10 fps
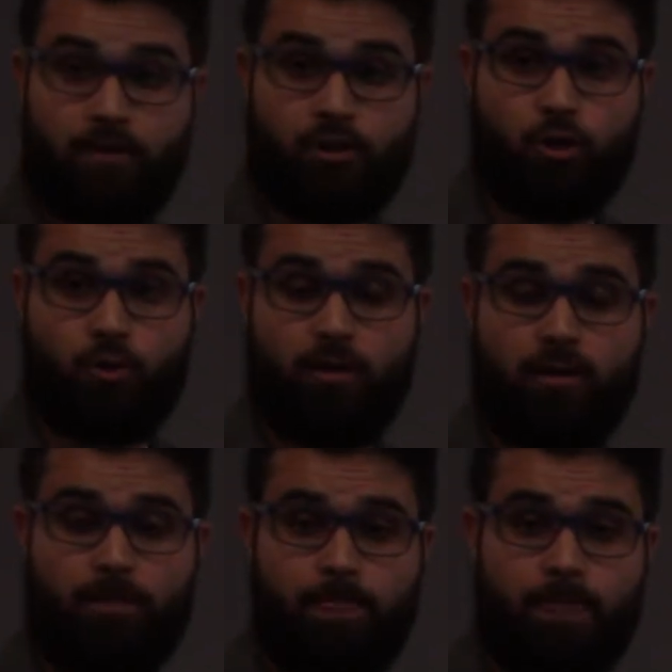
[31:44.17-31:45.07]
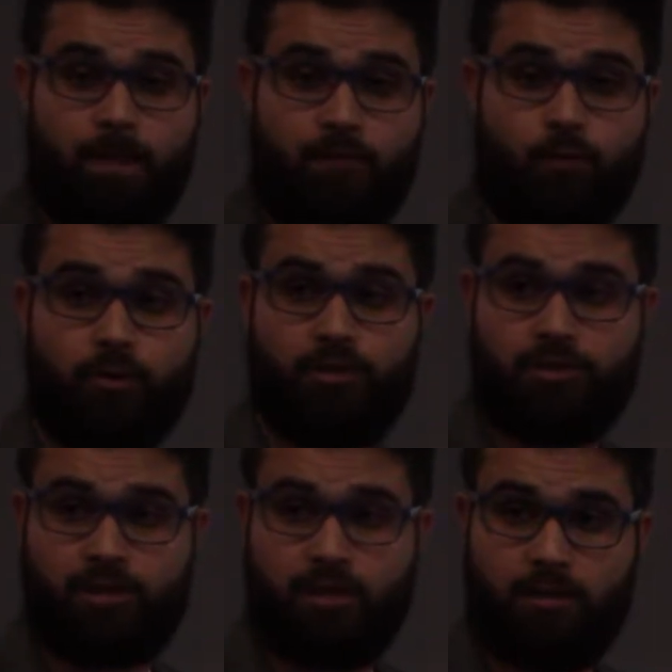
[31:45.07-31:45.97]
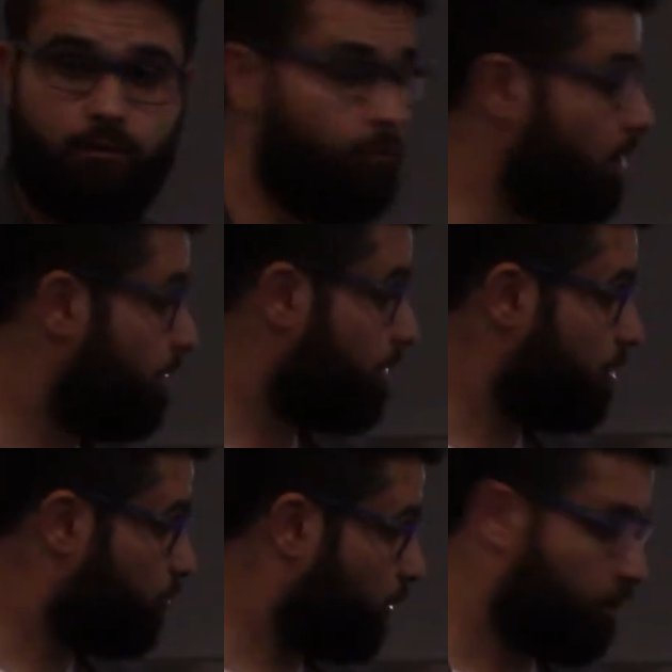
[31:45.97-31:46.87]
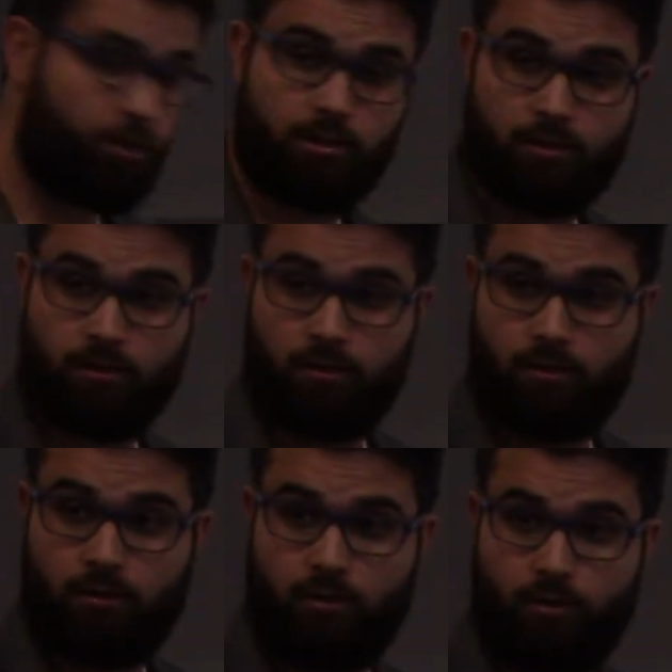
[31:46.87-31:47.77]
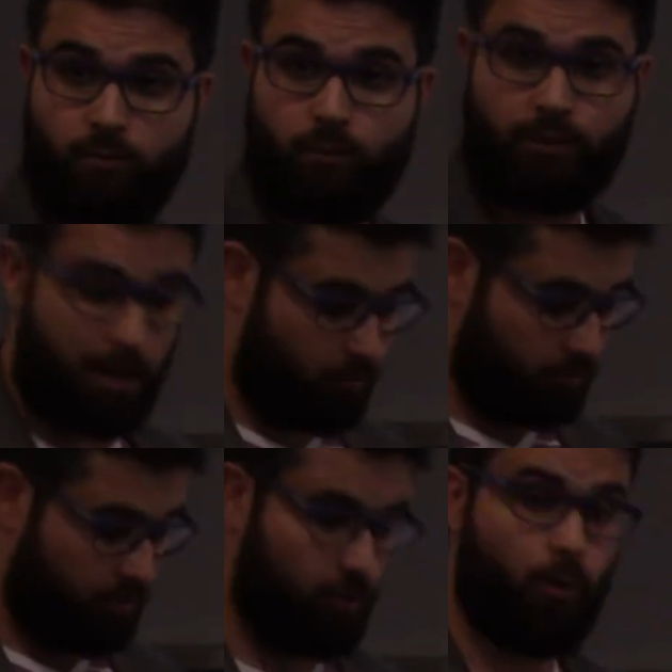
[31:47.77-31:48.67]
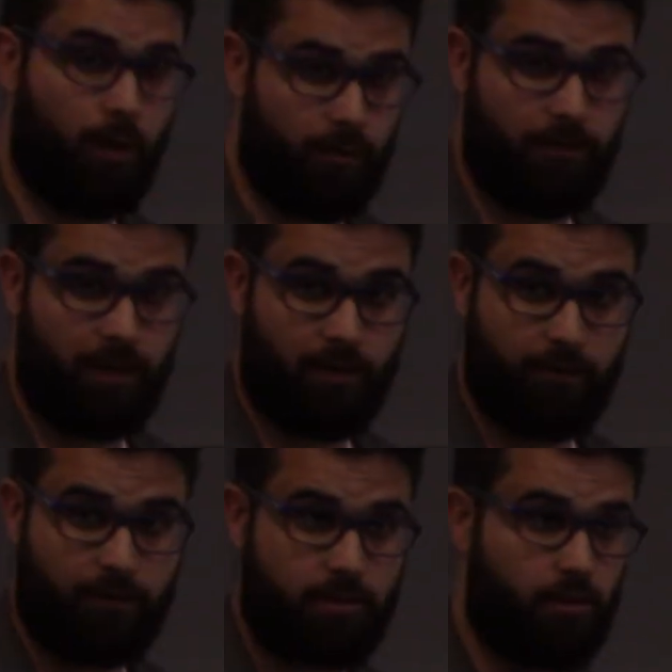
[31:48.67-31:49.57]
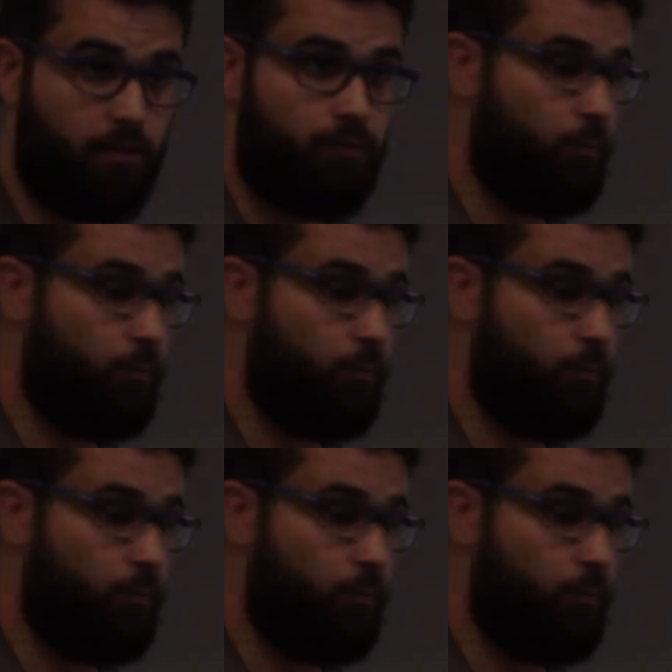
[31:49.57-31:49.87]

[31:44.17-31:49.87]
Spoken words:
so if you were to see one of these words without the waw at the end of it, so if